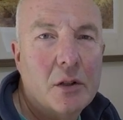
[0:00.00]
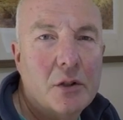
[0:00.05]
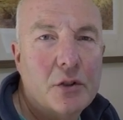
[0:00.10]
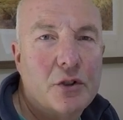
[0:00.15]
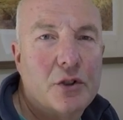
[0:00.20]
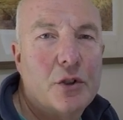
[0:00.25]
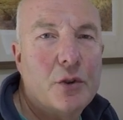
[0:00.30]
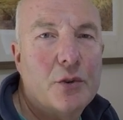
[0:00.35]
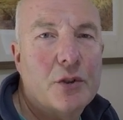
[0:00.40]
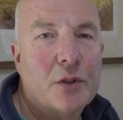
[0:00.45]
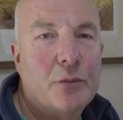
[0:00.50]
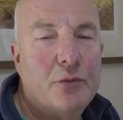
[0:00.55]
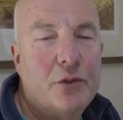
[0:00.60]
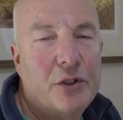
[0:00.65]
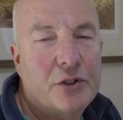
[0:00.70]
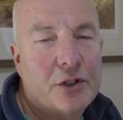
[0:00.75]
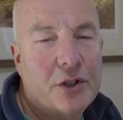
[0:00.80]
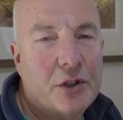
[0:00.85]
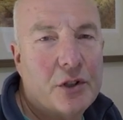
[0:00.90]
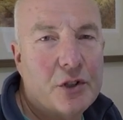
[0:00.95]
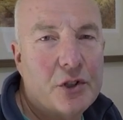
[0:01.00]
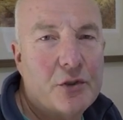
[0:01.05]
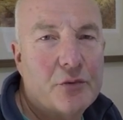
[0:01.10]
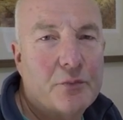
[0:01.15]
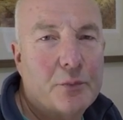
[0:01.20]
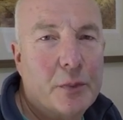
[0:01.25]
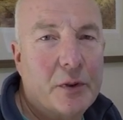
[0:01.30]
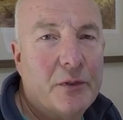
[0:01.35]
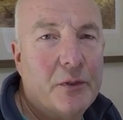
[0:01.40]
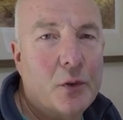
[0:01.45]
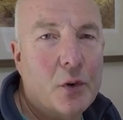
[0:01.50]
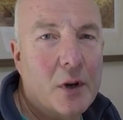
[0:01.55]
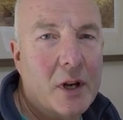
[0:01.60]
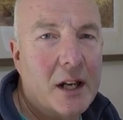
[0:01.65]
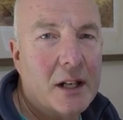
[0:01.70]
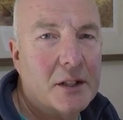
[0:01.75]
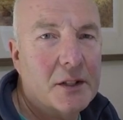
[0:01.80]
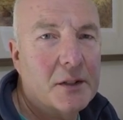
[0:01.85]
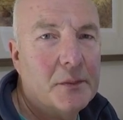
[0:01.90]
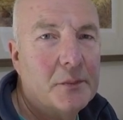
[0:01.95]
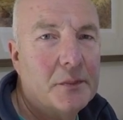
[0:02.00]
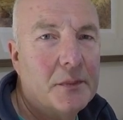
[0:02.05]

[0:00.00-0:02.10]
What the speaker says: do some research beforehand.